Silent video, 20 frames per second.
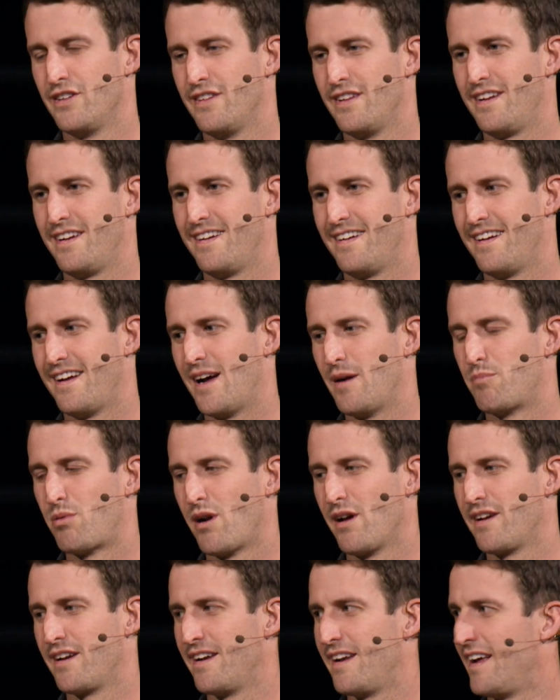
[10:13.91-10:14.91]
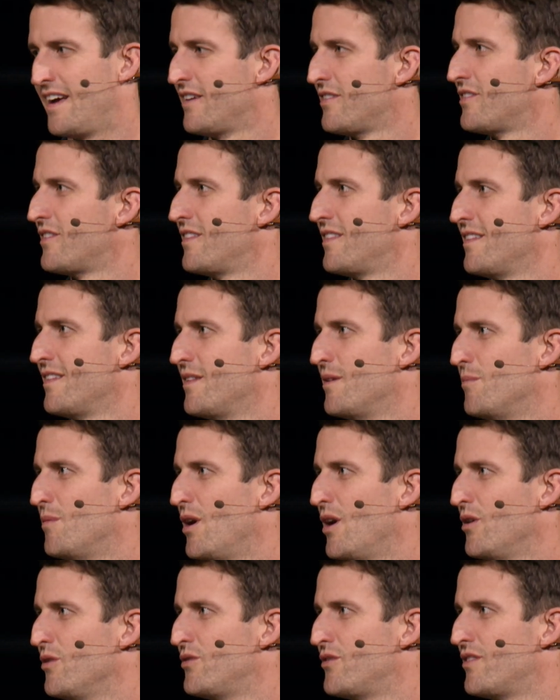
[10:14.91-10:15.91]
that I probably get asked the
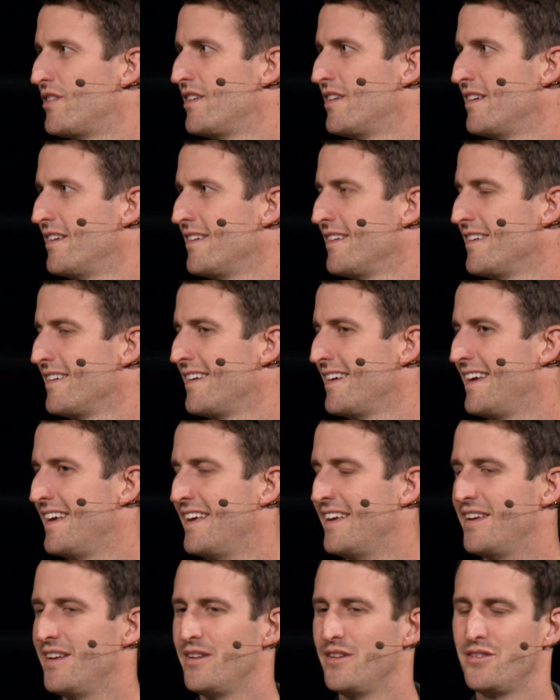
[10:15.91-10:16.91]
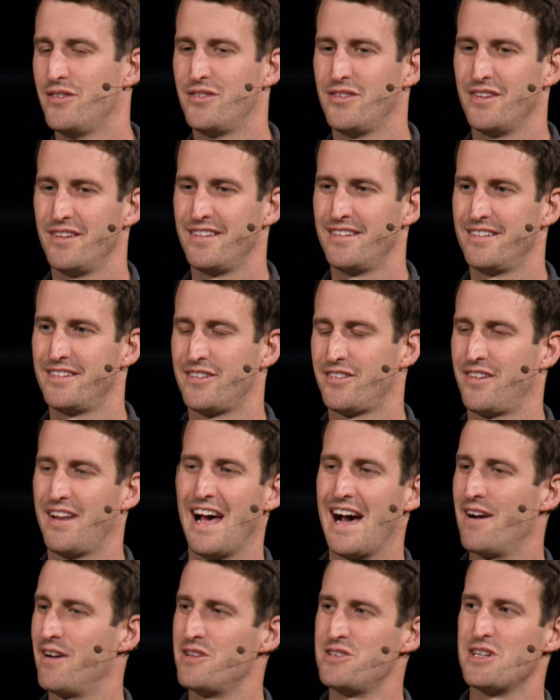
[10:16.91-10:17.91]
most is just
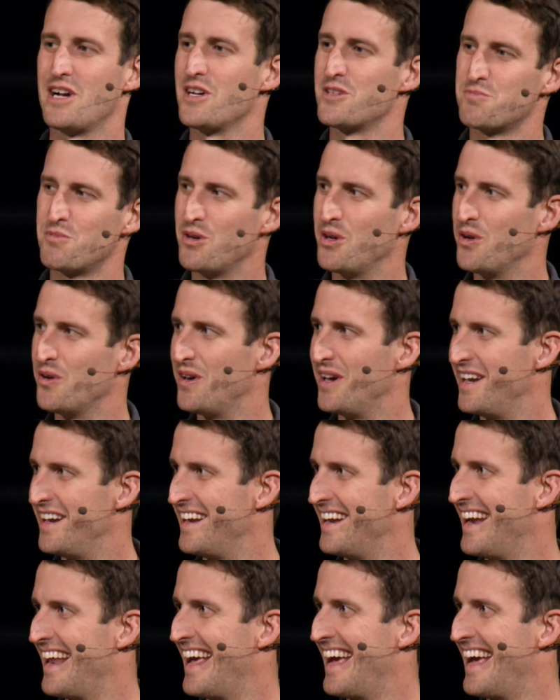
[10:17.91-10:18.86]
how did Jasper do it?